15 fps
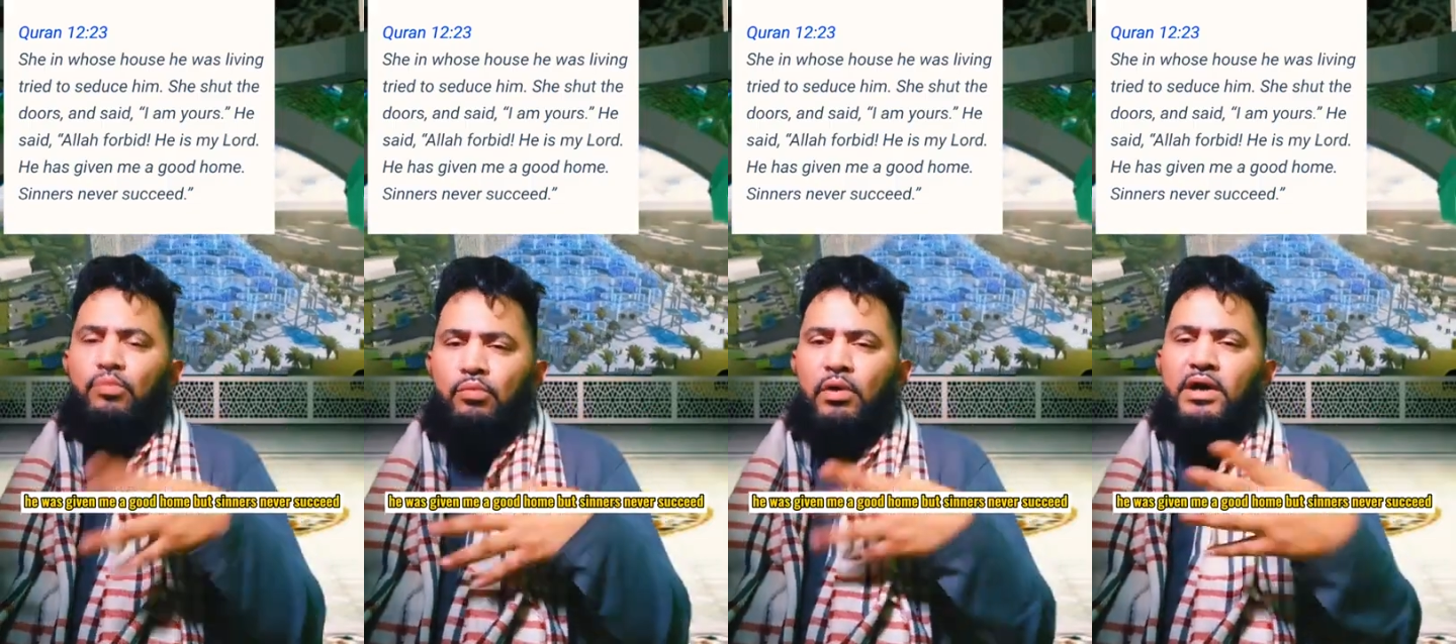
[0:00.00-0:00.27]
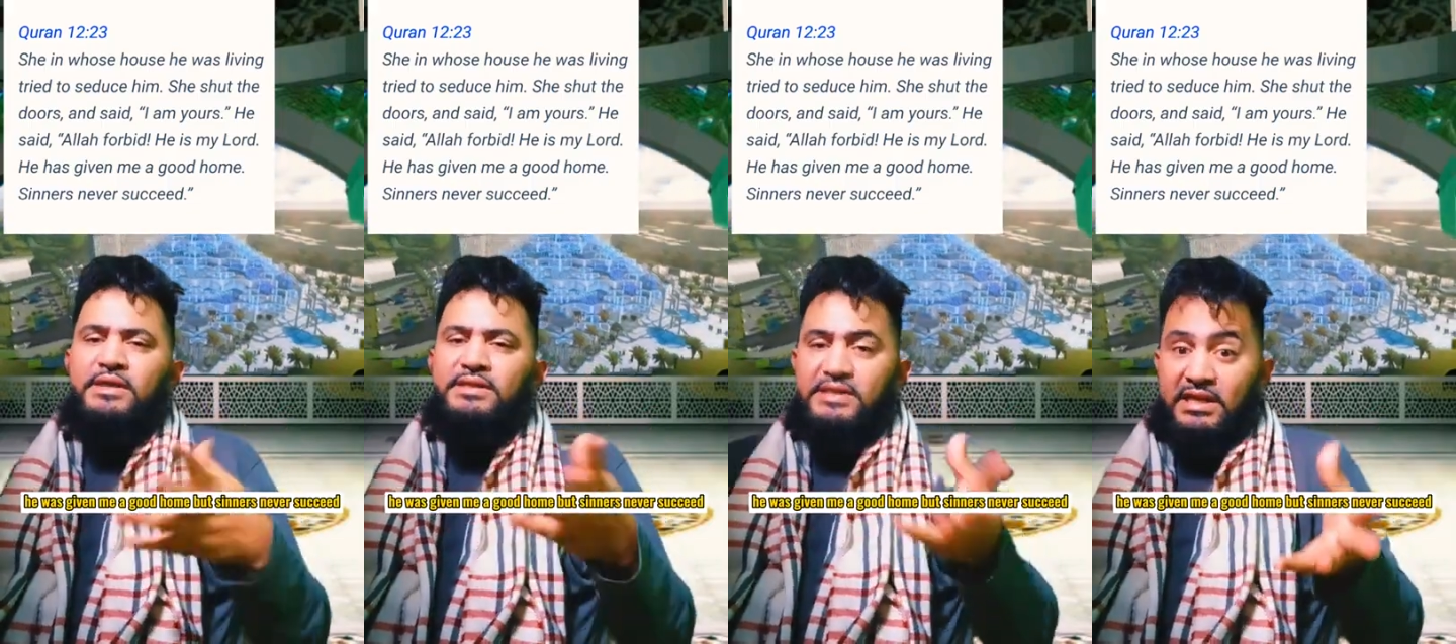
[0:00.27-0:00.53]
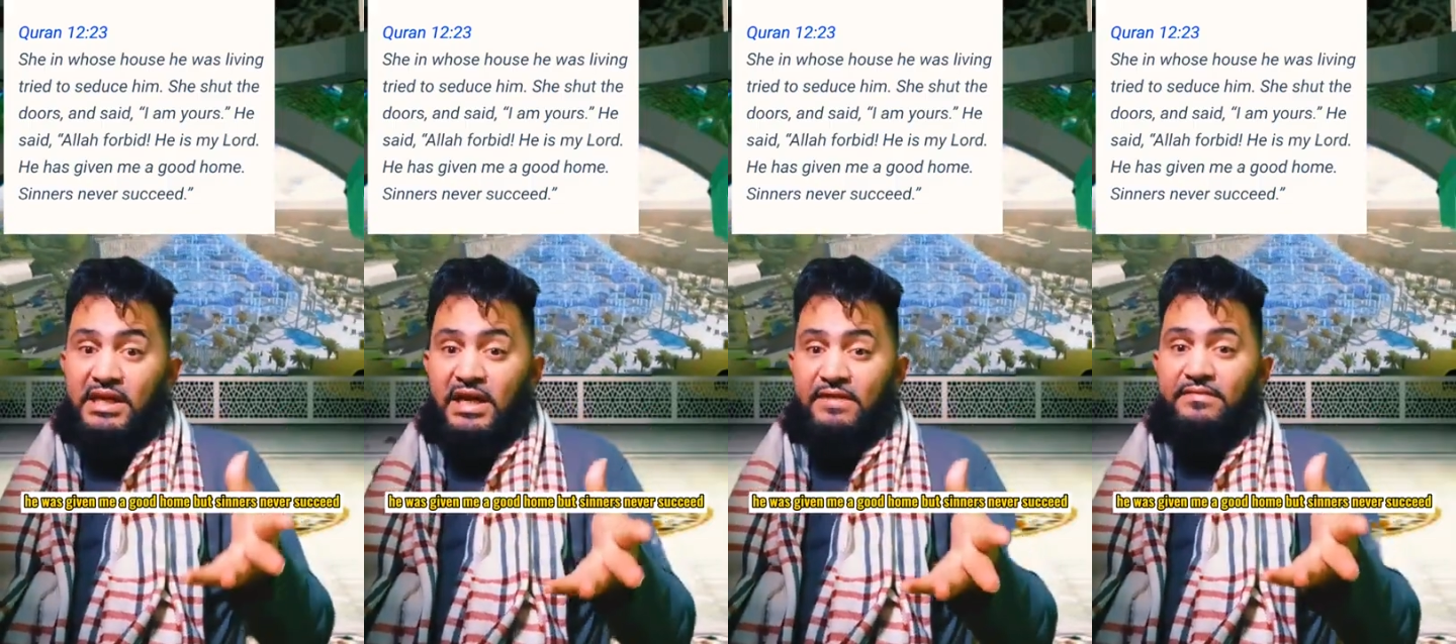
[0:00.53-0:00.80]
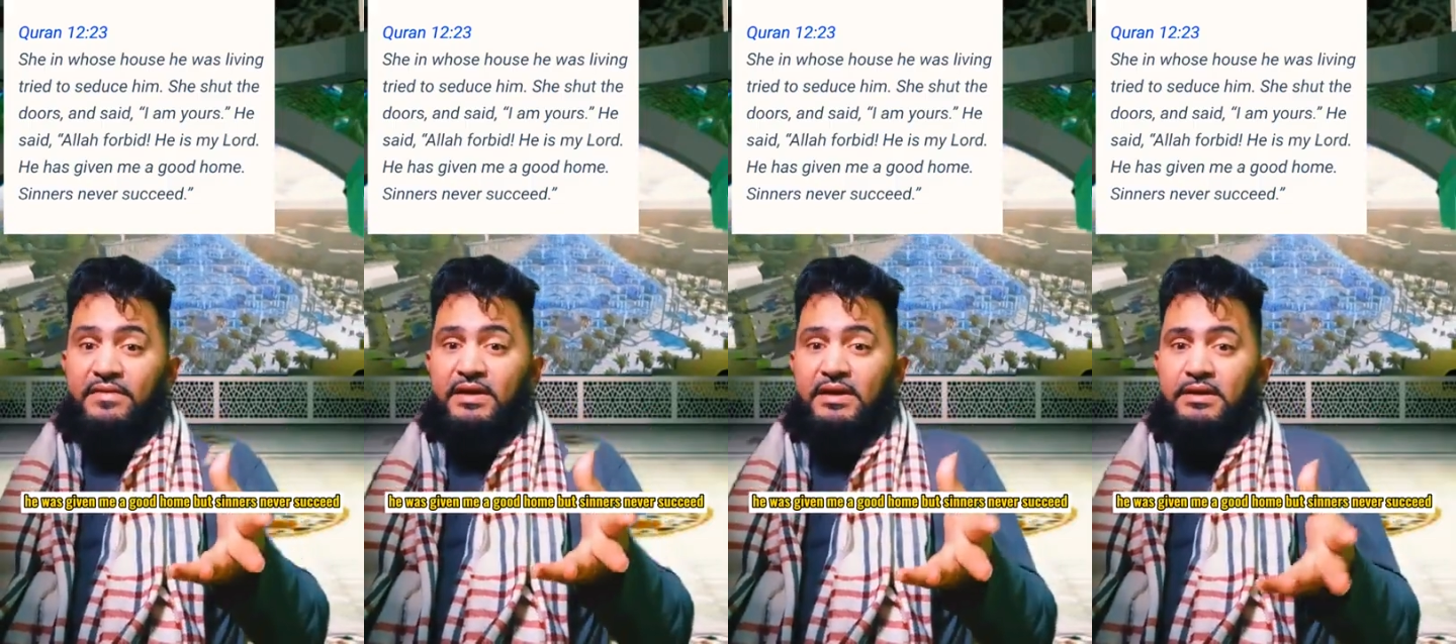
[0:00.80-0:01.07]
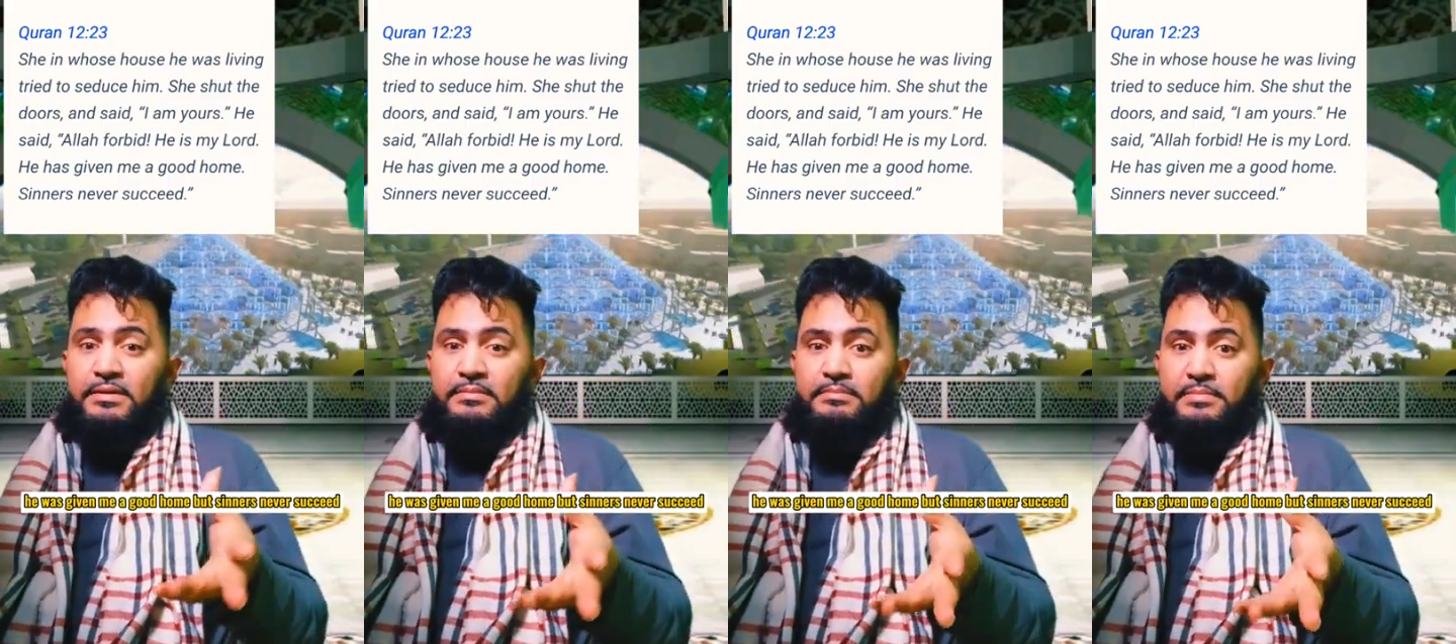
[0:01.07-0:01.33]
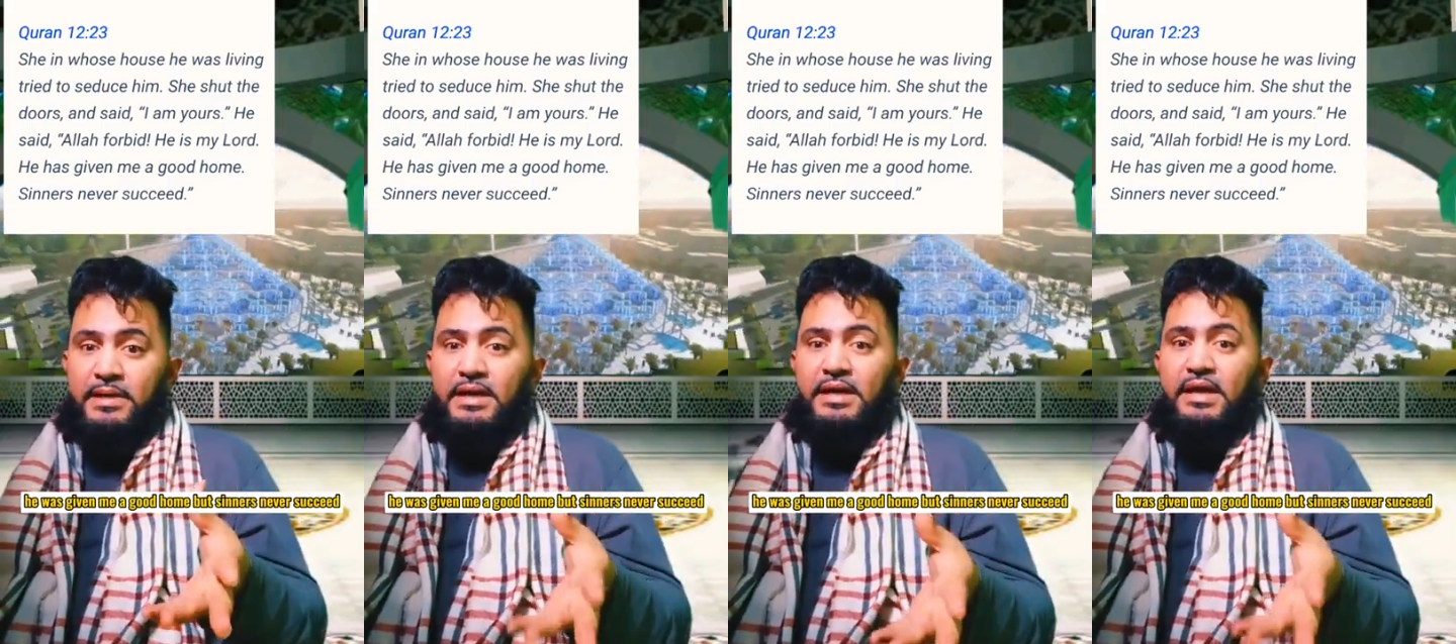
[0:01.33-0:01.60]
was
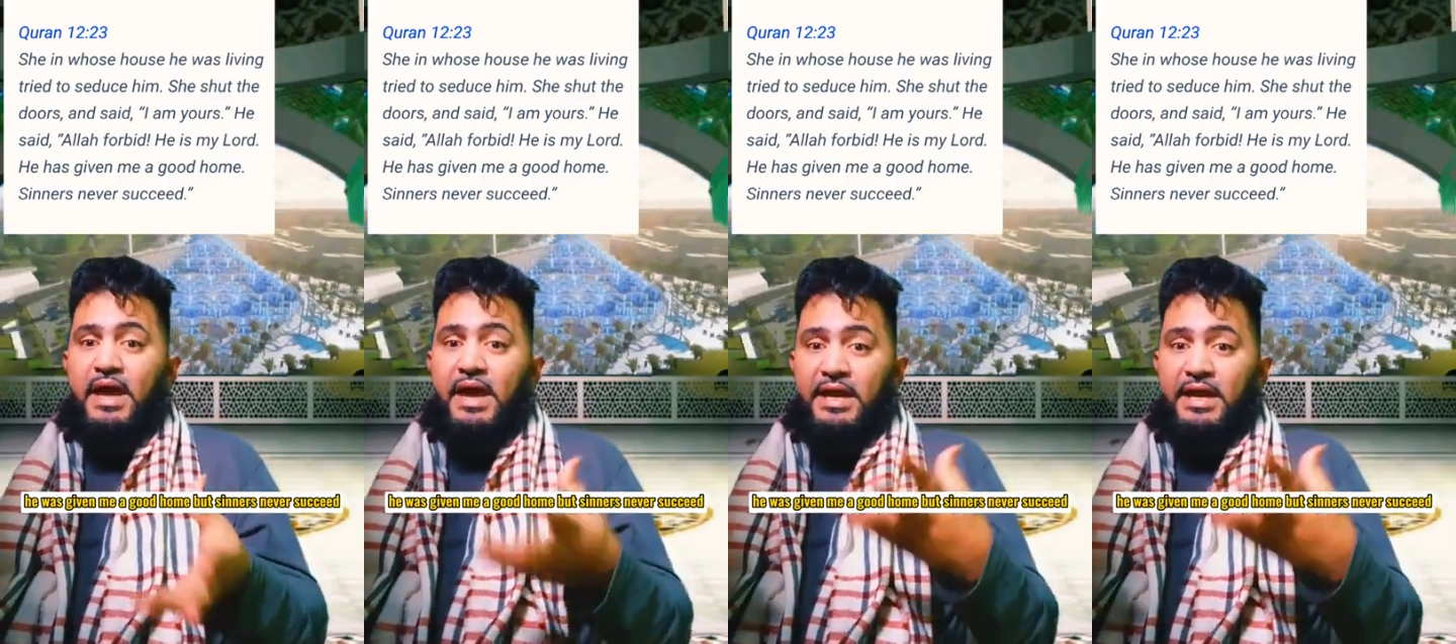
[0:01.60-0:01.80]
giving me